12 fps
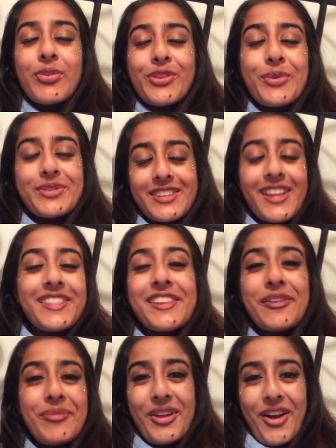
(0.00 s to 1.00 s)
So it's a
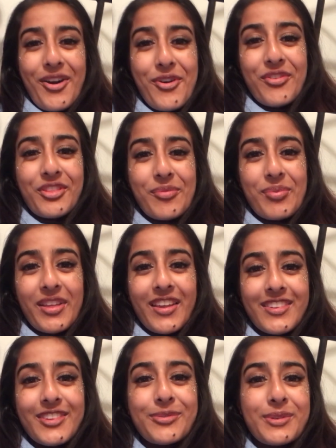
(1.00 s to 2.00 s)
little bit over the
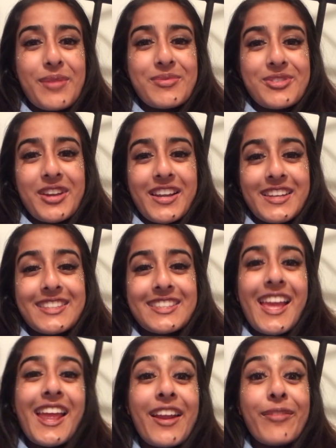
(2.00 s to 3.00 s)
place is what I'm trying to
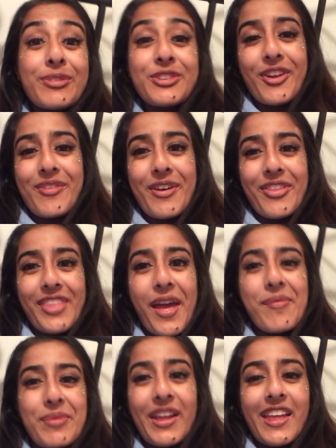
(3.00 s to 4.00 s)
say, and I'm sorry about
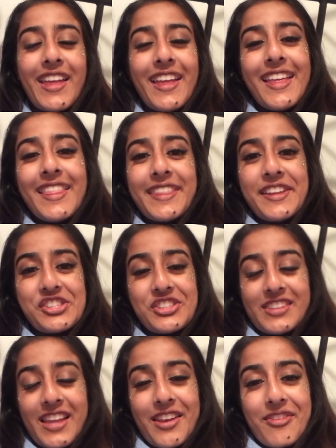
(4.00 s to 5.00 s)
that, but that's
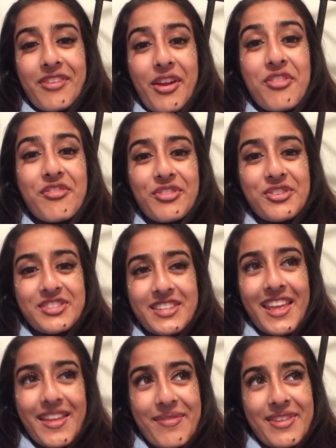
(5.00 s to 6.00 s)
just kind of how the first
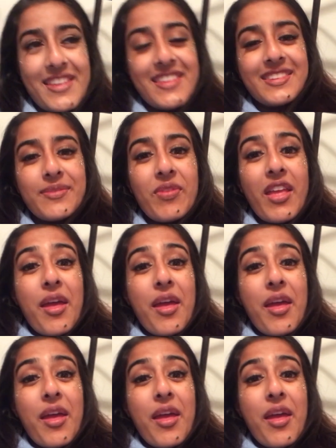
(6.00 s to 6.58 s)
game is.